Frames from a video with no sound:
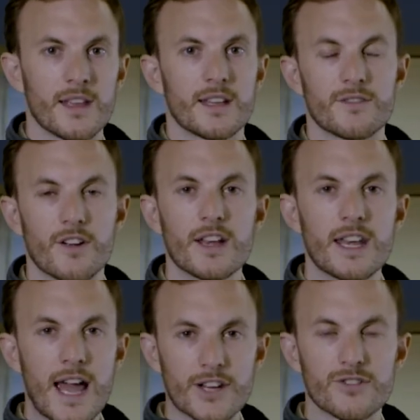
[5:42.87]
It's a very
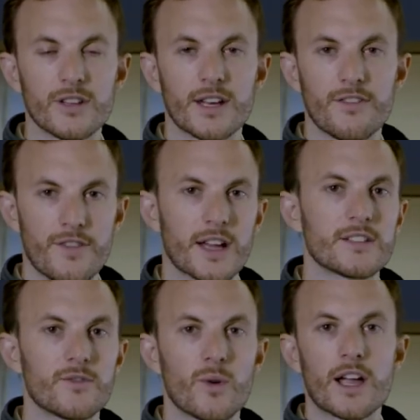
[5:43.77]
natural and
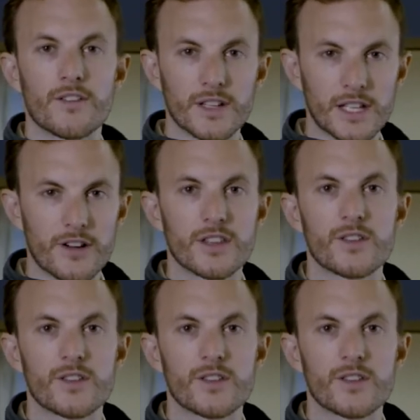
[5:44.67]
effective way of clearing